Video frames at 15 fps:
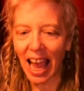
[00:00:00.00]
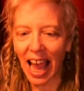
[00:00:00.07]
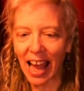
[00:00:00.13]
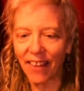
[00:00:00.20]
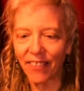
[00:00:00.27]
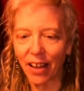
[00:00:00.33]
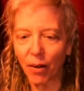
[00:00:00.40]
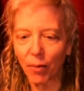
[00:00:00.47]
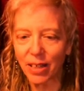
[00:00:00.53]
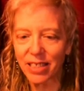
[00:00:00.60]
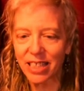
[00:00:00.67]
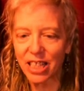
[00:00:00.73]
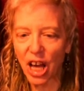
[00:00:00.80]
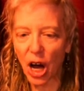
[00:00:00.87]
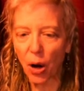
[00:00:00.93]
and there
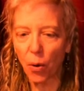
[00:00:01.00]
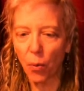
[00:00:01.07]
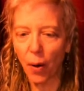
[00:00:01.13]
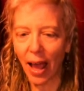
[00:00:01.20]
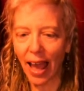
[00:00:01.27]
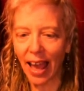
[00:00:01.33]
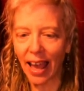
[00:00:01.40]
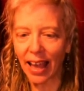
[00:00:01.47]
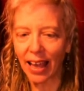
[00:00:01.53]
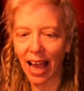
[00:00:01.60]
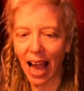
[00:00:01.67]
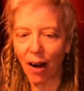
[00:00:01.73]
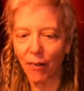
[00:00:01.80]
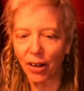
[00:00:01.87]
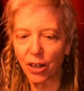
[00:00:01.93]
was no way
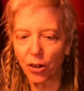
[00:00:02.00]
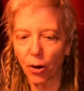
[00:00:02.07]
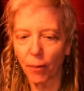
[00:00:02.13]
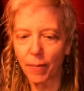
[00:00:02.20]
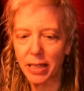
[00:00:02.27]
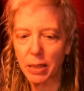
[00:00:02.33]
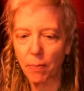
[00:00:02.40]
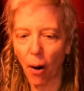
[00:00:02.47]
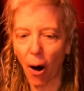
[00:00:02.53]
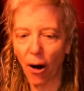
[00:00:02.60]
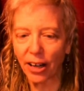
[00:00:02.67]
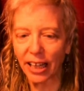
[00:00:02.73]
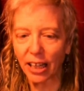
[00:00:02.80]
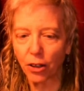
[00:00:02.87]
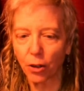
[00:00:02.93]
our enormous
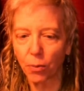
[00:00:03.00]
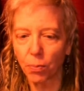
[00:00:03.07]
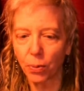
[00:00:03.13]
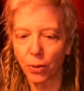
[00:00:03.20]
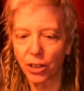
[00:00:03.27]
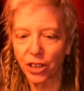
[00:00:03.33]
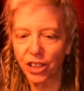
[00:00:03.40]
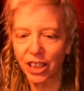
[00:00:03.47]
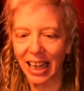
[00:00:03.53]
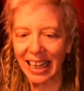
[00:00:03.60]
party could push